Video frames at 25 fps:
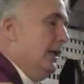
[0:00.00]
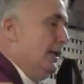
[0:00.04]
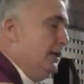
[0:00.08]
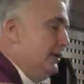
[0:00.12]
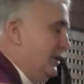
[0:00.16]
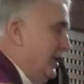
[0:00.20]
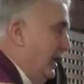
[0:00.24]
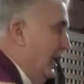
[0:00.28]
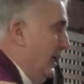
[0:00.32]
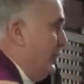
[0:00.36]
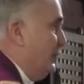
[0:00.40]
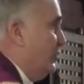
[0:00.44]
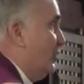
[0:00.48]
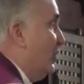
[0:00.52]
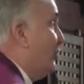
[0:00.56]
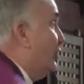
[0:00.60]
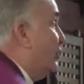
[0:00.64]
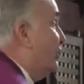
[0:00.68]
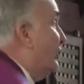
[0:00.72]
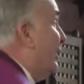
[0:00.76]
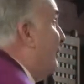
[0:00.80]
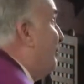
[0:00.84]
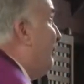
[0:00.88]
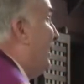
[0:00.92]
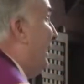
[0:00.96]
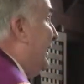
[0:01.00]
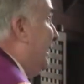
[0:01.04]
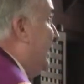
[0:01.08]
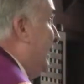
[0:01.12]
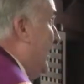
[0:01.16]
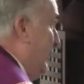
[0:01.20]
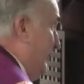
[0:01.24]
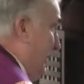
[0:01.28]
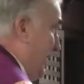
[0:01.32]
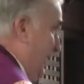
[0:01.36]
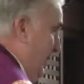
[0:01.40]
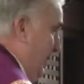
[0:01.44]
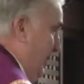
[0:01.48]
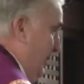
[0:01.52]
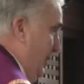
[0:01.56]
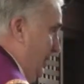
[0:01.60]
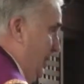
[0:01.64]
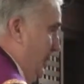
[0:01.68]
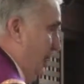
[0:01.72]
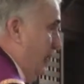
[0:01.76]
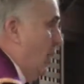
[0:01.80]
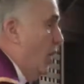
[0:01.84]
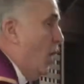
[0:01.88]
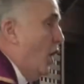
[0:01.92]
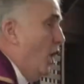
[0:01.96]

says there's somebody coming here